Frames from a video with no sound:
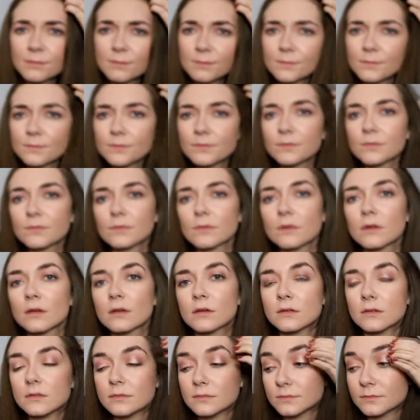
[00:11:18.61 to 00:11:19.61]

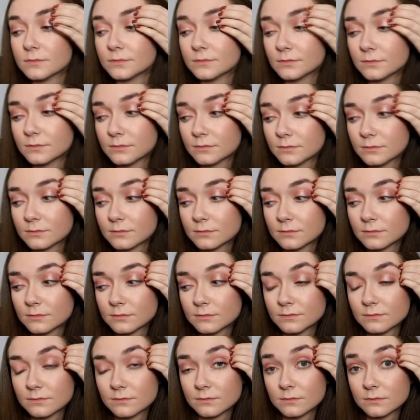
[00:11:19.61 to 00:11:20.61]

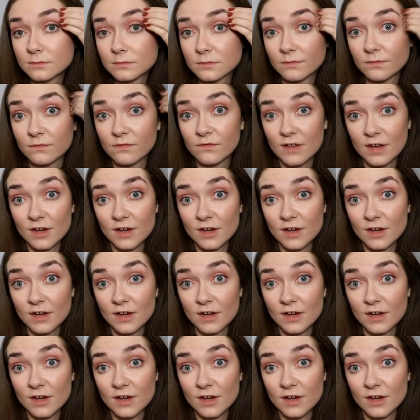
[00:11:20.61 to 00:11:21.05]
The person shown says nothing.